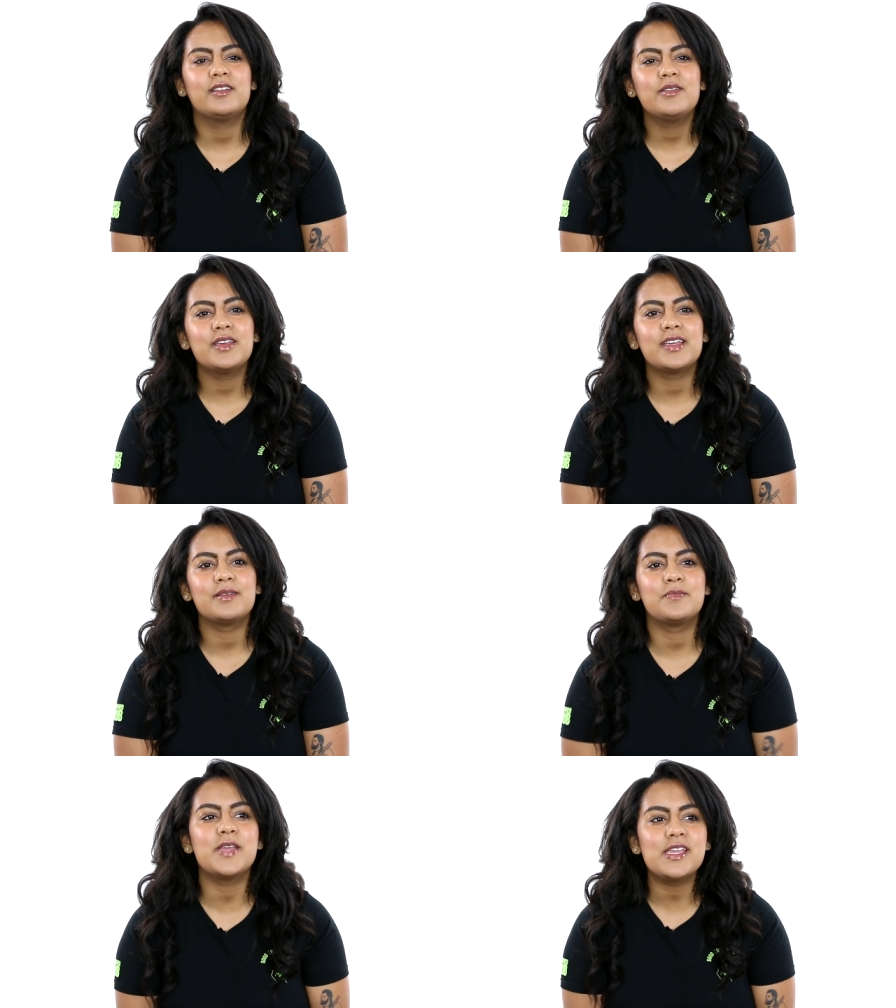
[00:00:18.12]
I
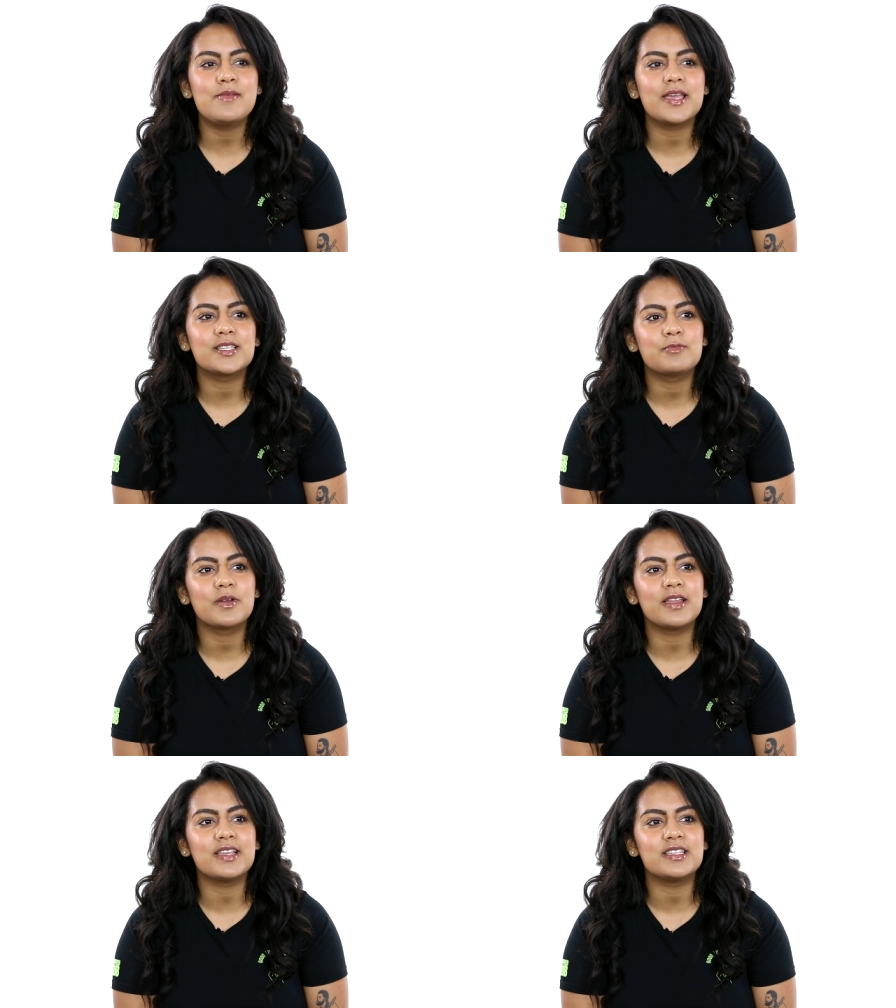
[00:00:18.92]
mean, Bibi is
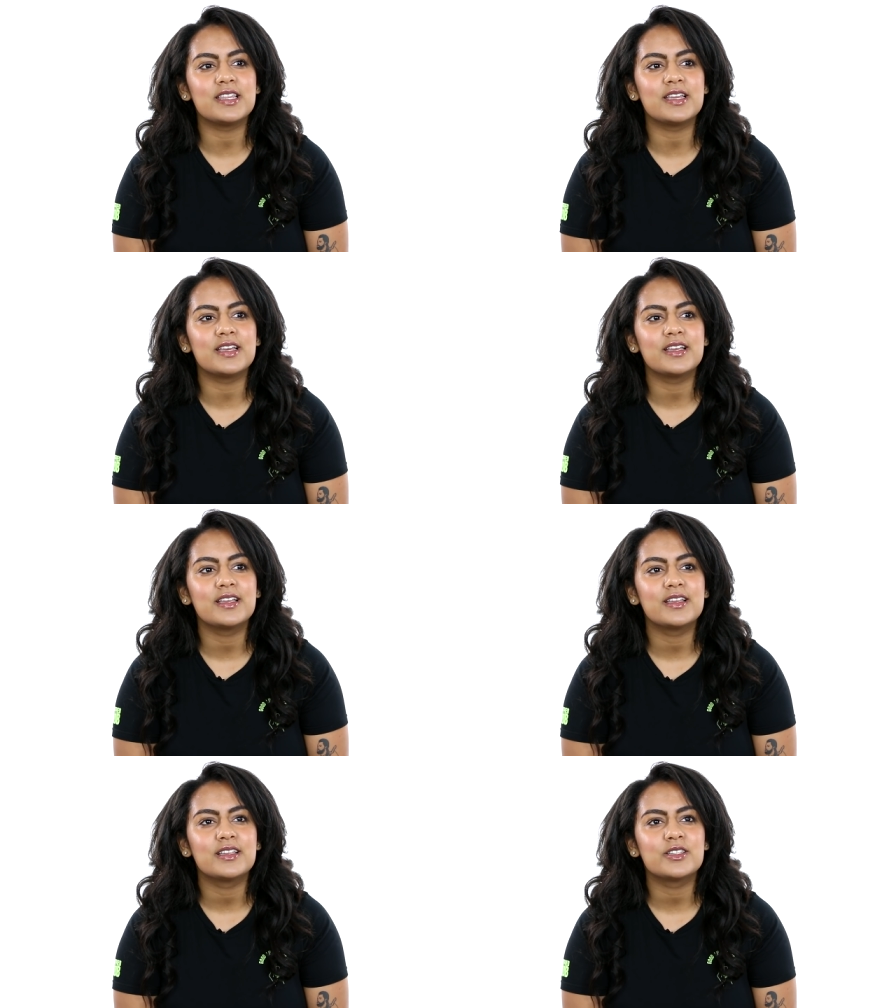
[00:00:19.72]
pretty easy to
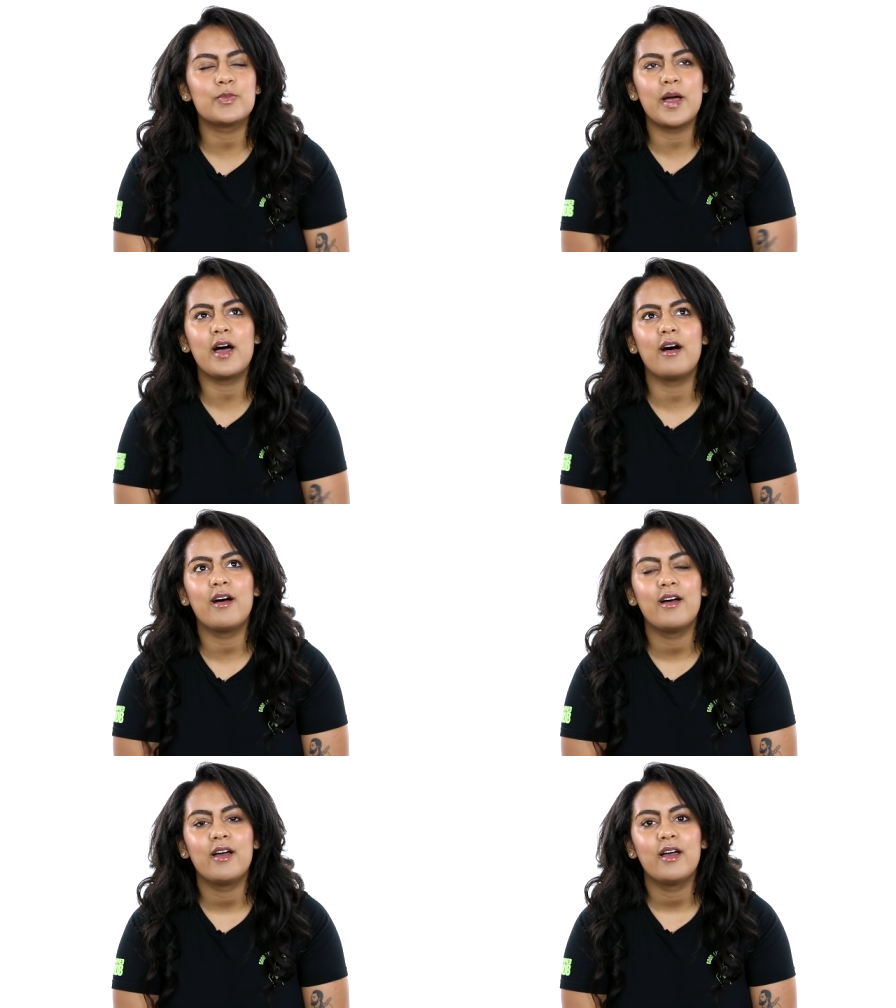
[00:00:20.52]
spell. The
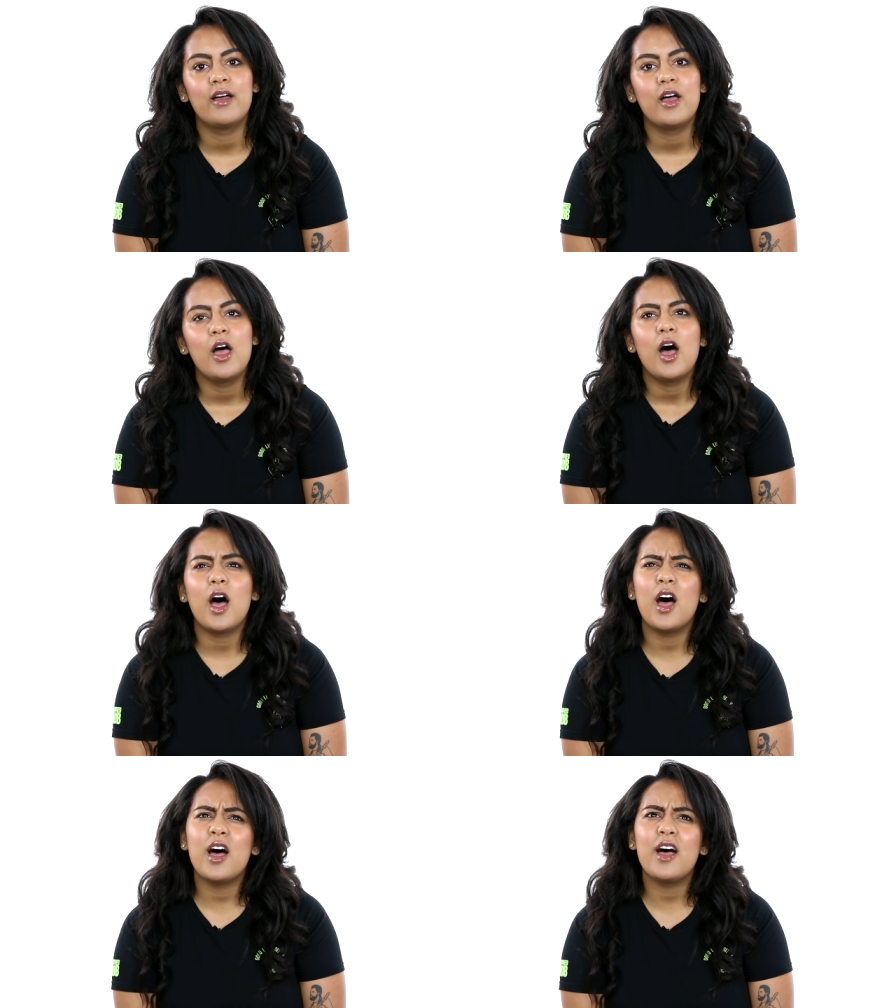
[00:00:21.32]
Borelli part.
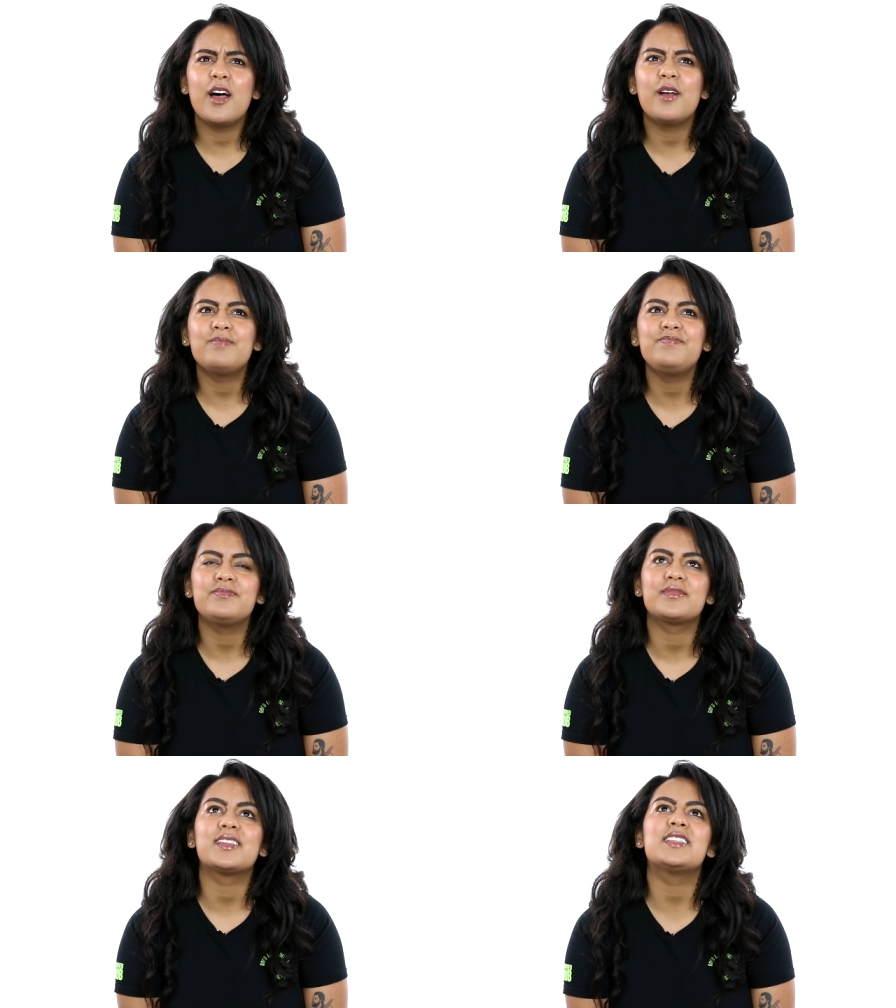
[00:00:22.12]

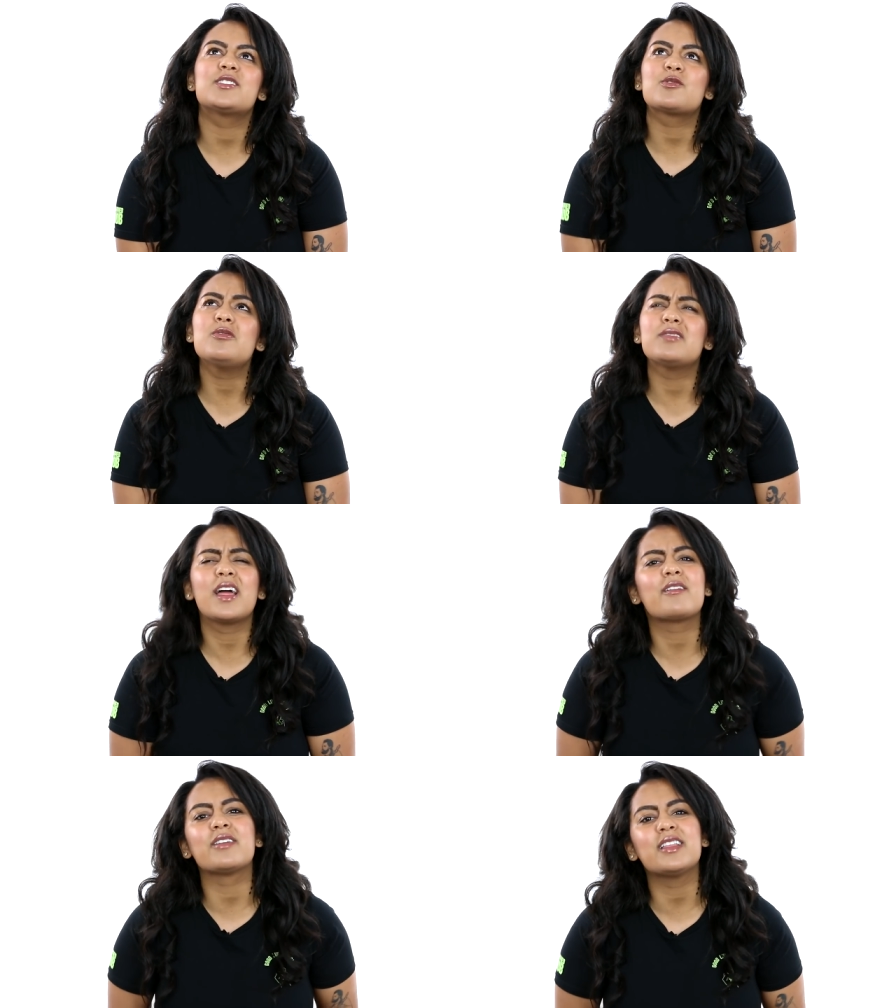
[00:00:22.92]
In school,
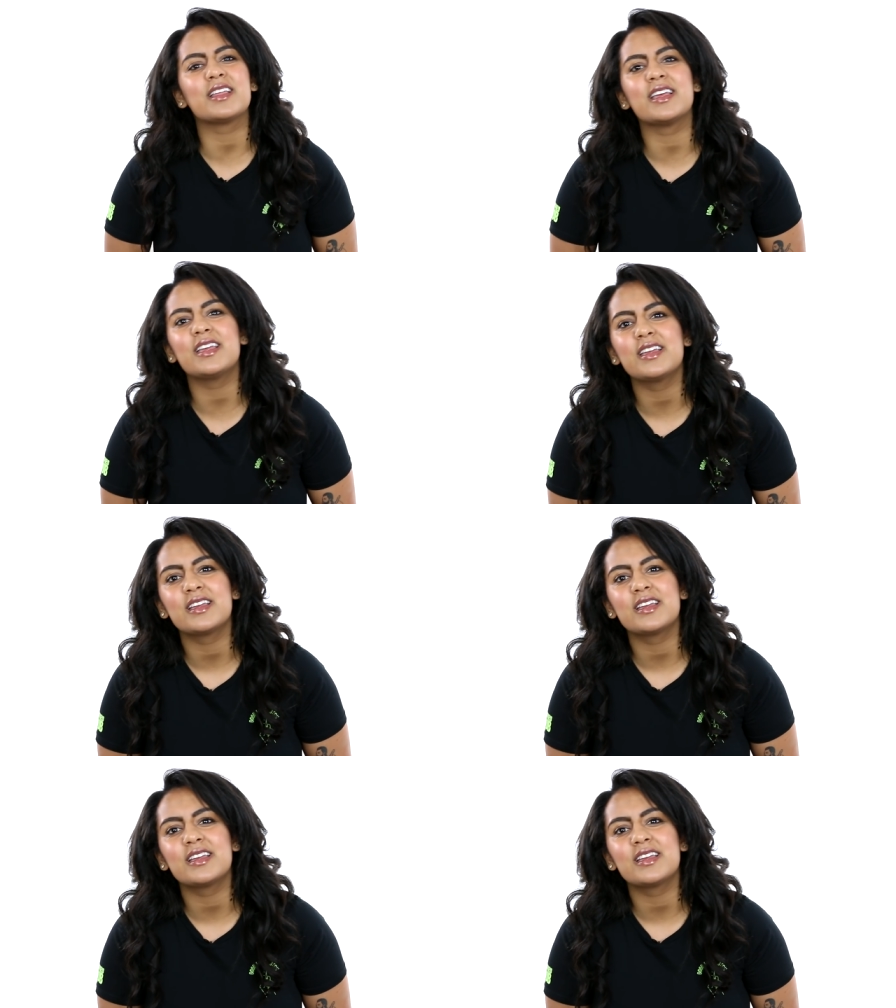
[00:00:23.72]
not really.